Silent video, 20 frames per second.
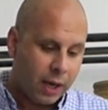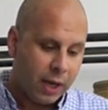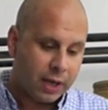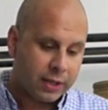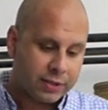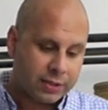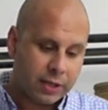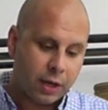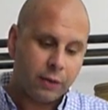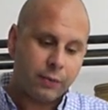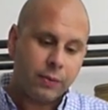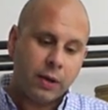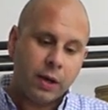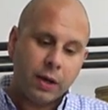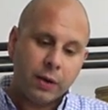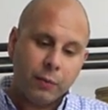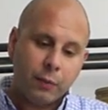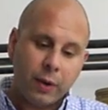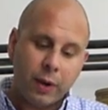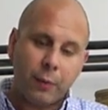And so
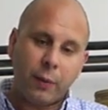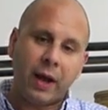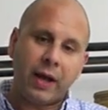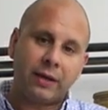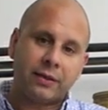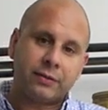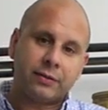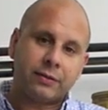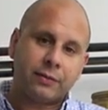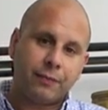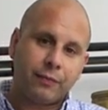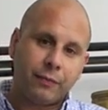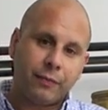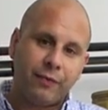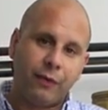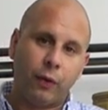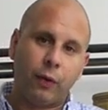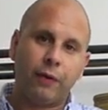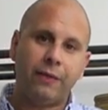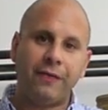we went
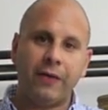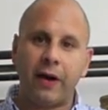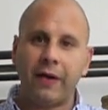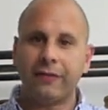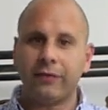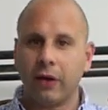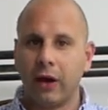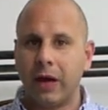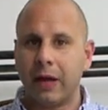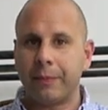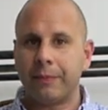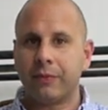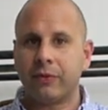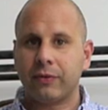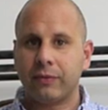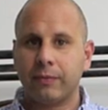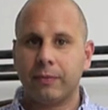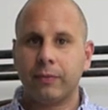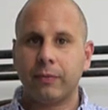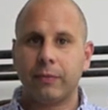4 or 5
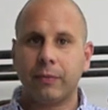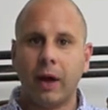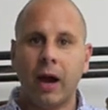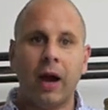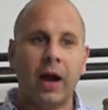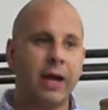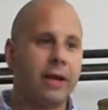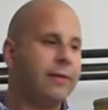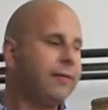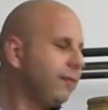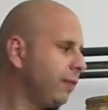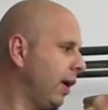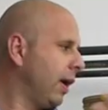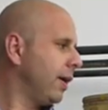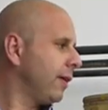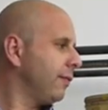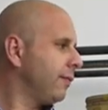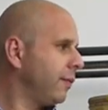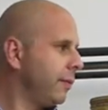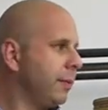times, I
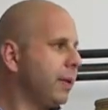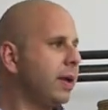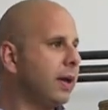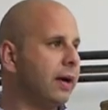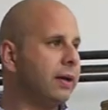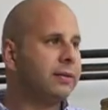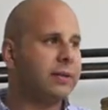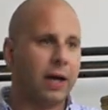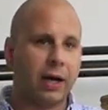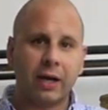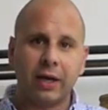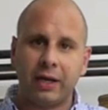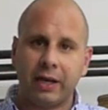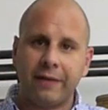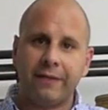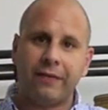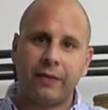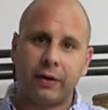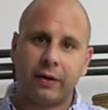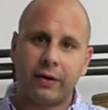flying from here, Dar
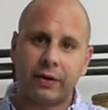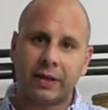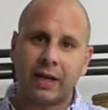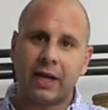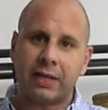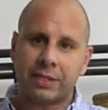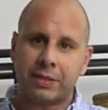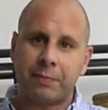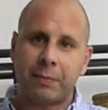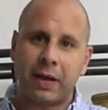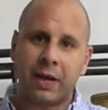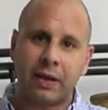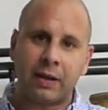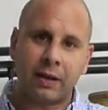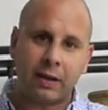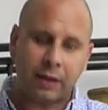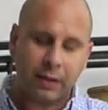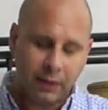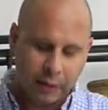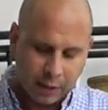Khalifa in
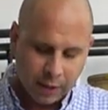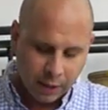Casablanca,